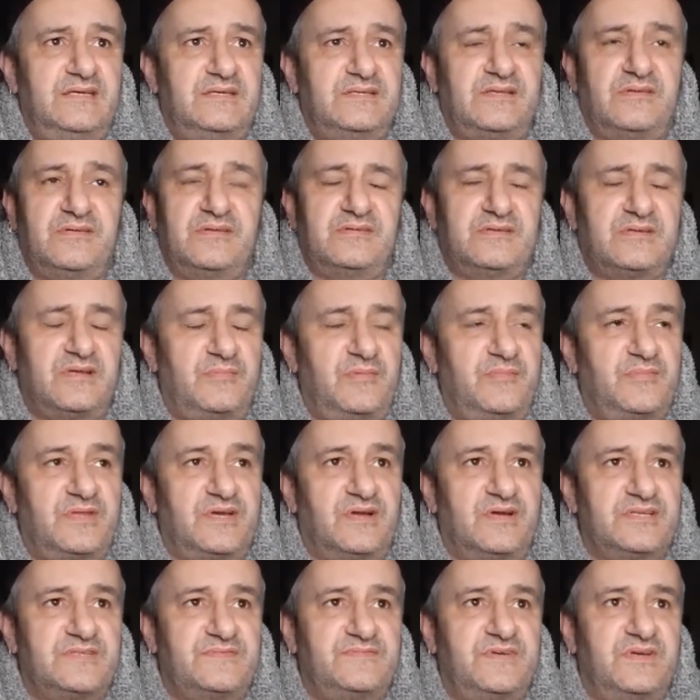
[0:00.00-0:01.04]
Can't remember the
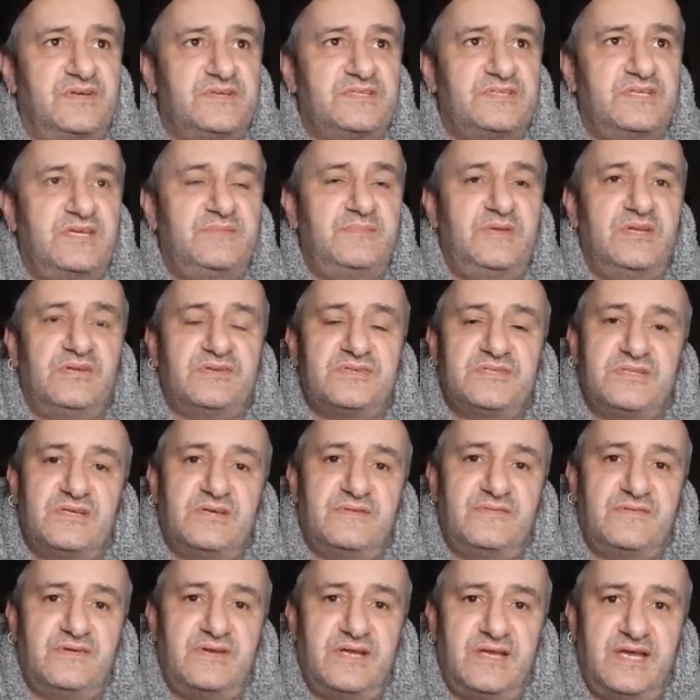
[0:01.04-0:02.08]
guy's first name. He lost
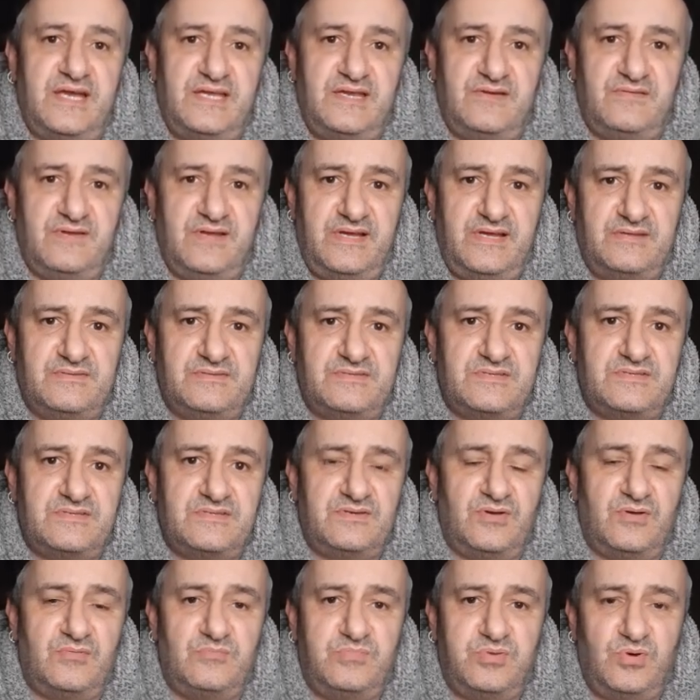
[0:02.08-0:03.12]
over 8 rounds
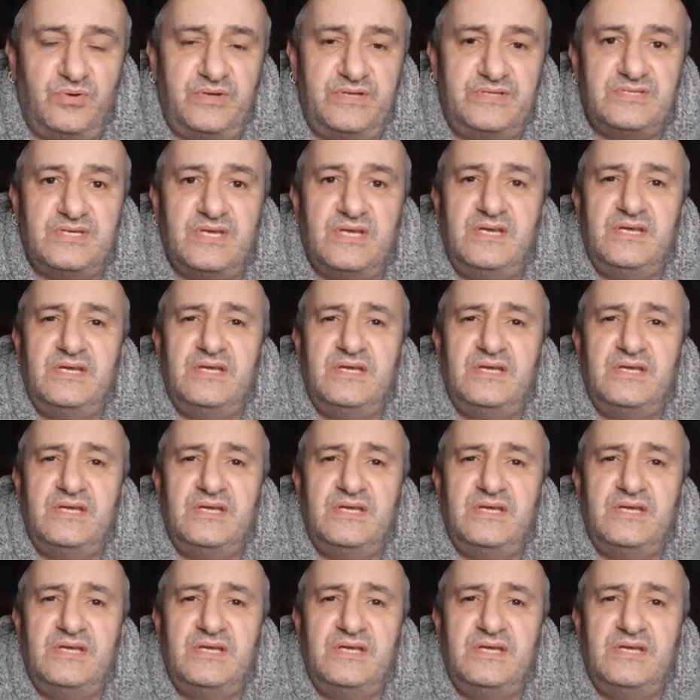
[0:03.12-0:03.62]
on points.